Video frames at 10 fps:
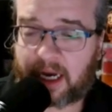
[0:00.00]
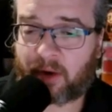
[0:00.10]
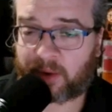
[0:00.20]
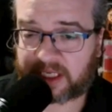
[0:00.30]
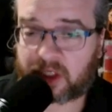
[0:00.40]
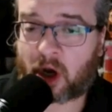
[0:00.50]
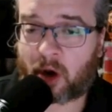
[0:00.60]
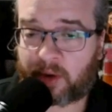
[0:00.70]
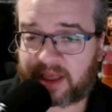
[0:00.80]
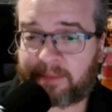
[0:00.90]
we saw
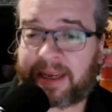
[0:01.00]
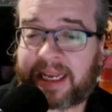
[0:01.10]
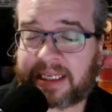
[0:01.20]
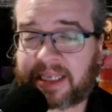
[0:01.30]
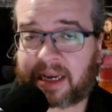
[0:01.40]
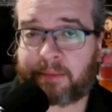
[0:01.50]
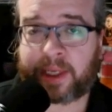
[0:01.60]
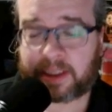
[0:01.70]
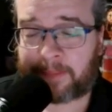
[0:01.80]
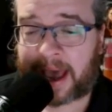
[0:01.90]
with it getting second
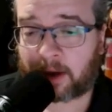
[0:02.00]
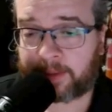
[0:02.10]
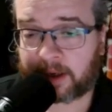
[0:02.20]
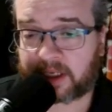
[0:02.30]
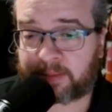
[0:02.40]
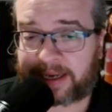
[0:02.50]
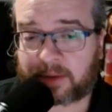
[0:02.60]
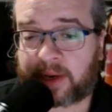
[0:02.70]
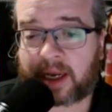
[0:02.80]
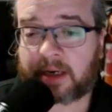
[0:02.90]
place at Battle Bear this past
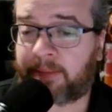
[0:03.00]
weekend.